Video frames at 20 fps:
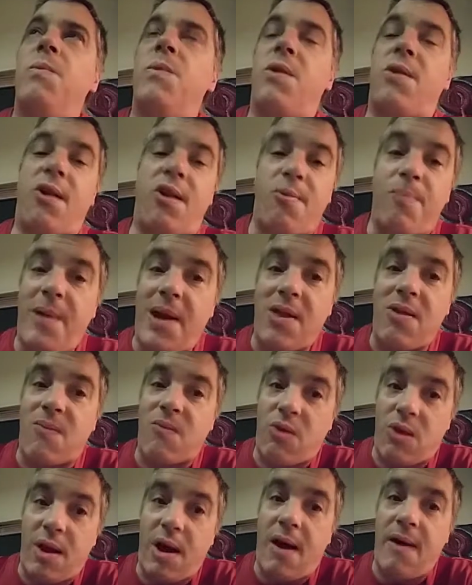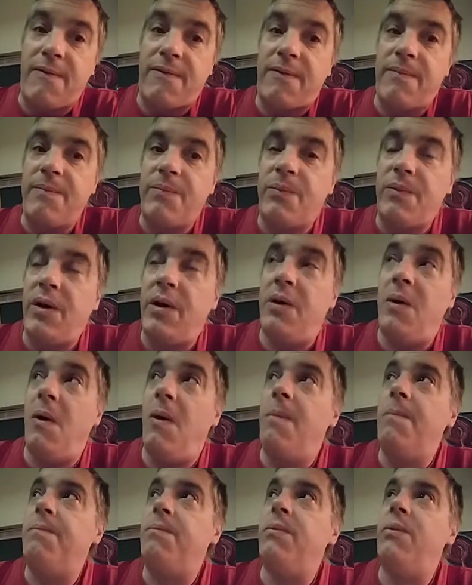It's expensive stuff, you
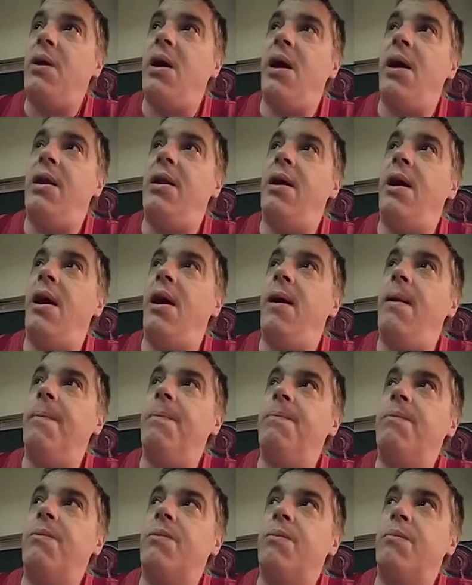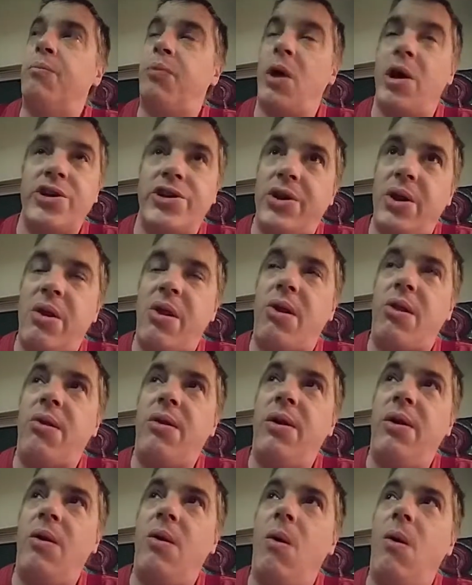know? And, brushes,
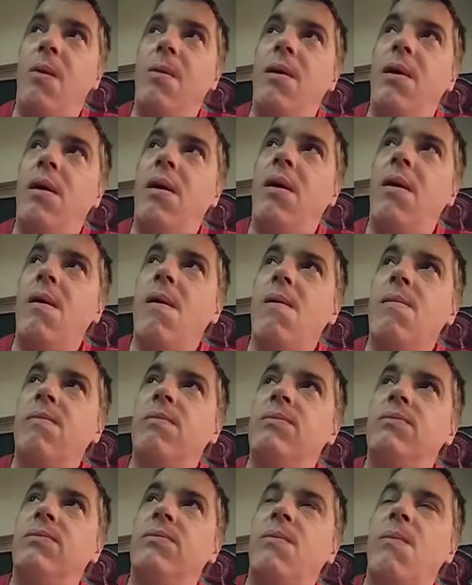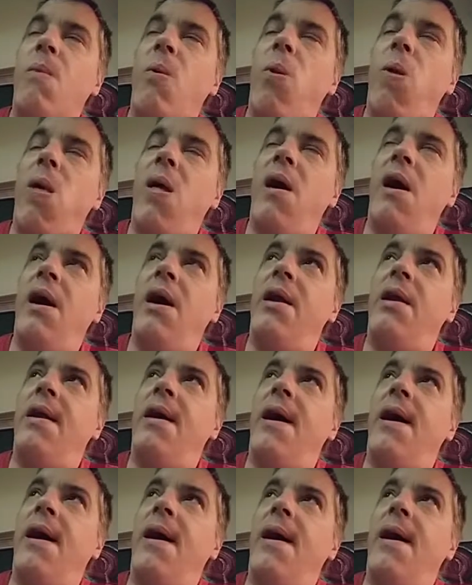you know? And,